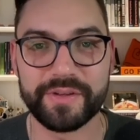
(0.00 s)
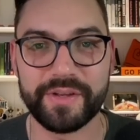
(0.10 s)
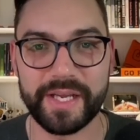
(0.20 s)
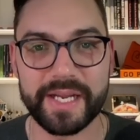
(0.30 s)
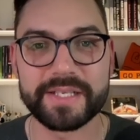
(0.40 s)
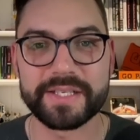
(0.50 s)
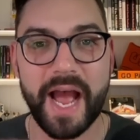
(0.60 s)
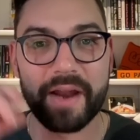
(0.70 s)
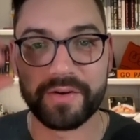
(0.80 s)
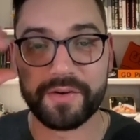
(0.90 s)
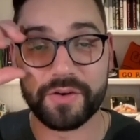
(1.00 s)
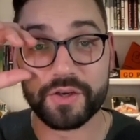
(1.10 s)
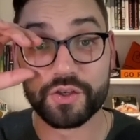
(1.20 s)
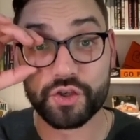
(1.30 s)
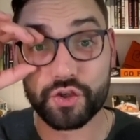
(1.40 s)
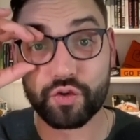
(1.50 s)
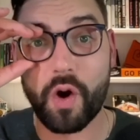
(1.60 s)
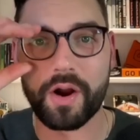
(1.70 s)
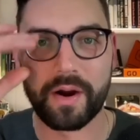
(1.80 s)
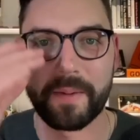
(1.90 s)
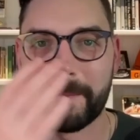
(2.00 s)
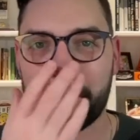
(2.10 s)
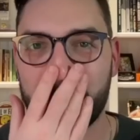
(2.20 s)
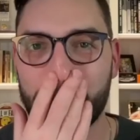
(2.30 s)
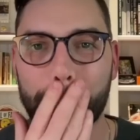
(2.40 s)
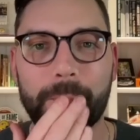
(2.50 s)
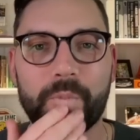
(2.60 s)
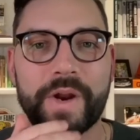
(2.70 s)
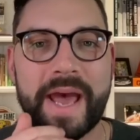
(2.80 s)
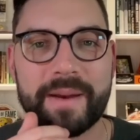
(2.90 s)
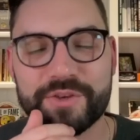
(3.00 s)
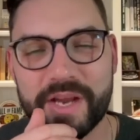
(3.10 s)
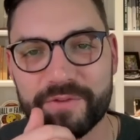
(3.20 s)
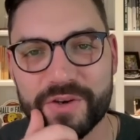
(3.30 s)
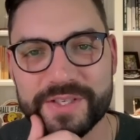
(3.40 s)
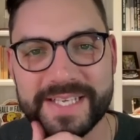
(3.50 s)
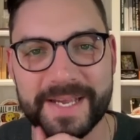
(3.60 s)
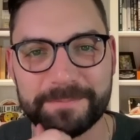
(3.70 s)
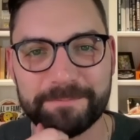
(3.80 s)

it has gotten stronger, what Adam Schefter has said.